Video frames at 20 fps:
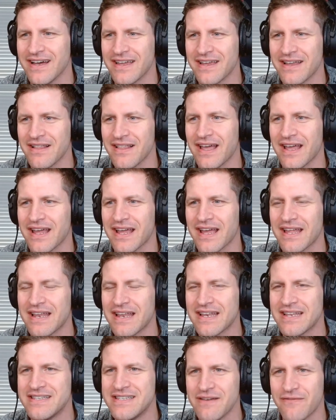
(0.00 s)
like
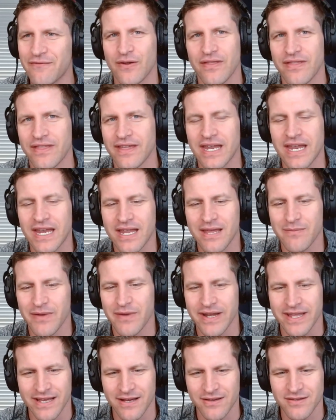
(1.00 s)
different than
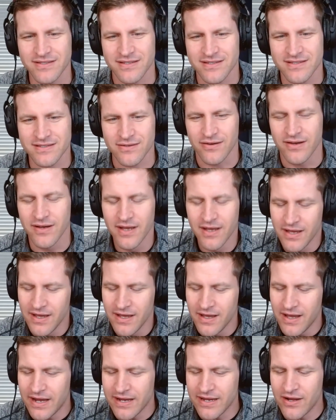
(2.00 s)
anybody else's. So,
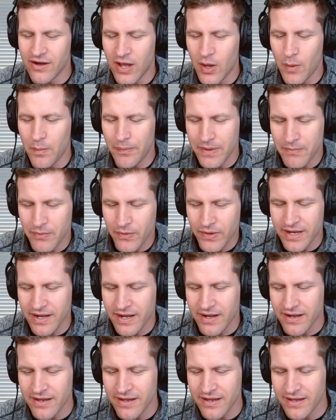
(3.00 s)
I hope people get
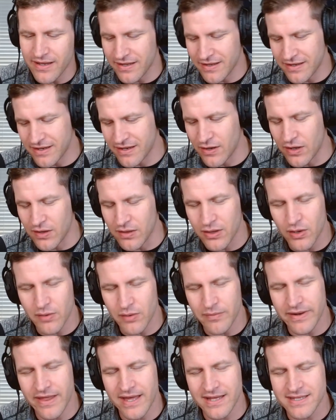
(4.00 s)
a little
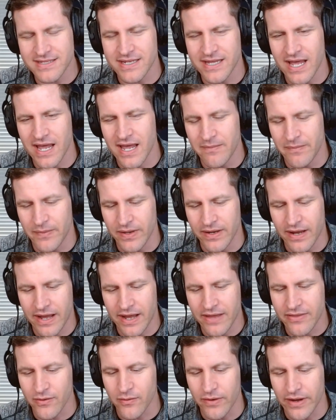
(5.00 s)
bit of that today, but
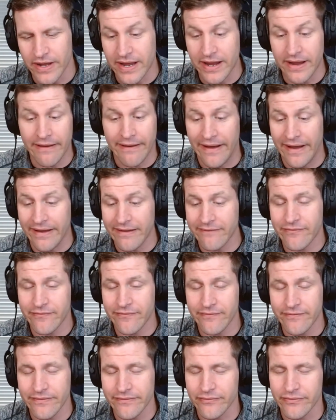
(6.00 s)
either way,
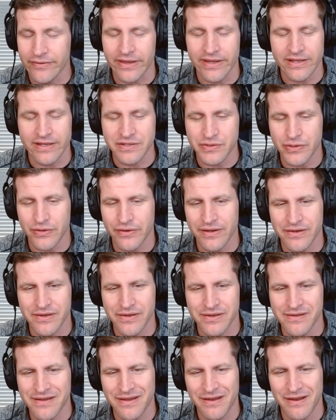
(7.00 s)
I've really
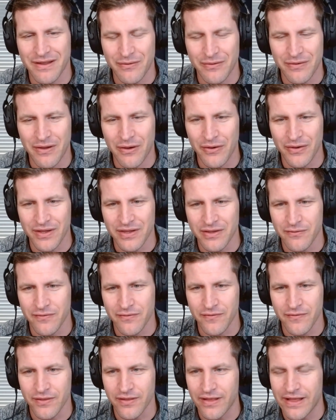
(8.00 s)
enjoyed, knowing you
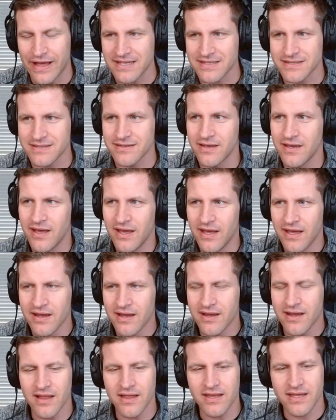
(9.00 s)
for the last,
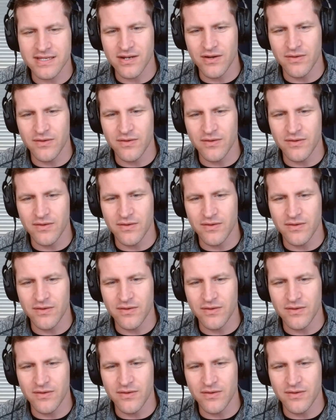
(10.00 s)
golly, is it